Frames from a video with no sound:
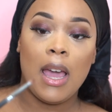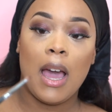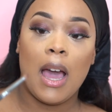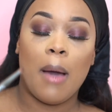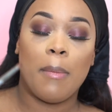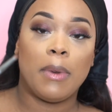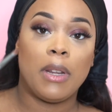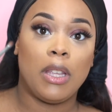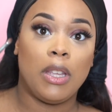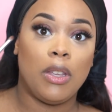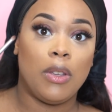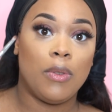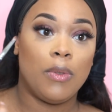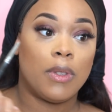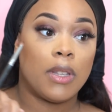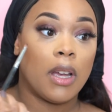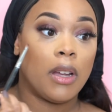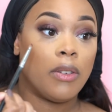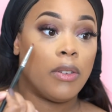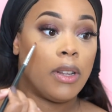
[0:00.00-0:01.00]
I'm going to
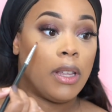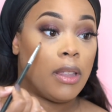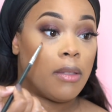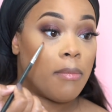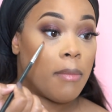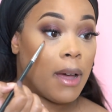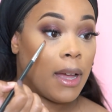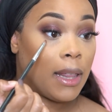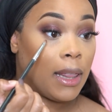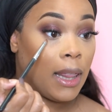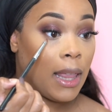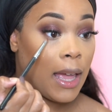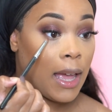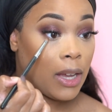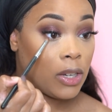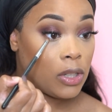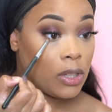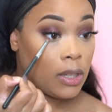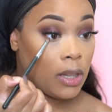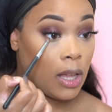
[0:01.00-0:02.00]
use underneath my
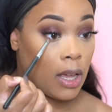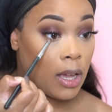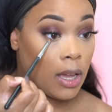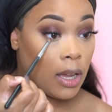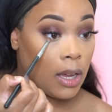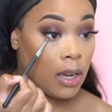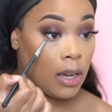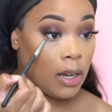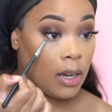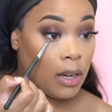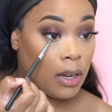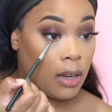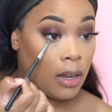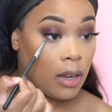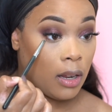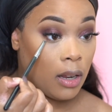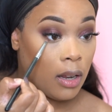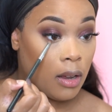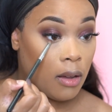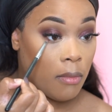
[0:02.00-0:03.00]
lash line
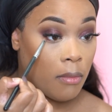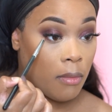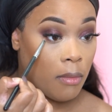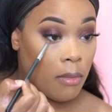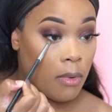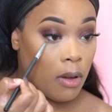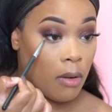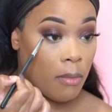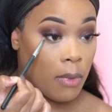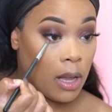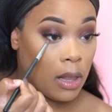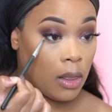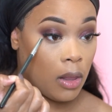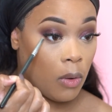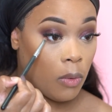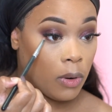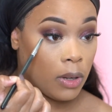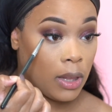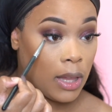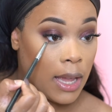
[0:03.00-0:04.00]
on my
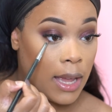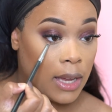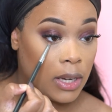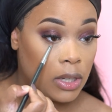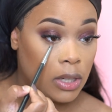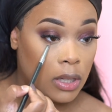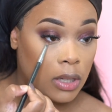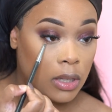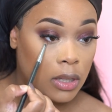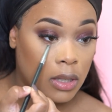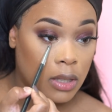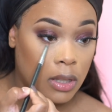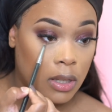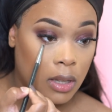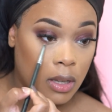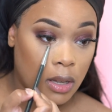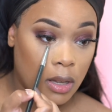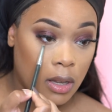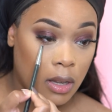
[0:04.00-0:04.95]
lower lashes.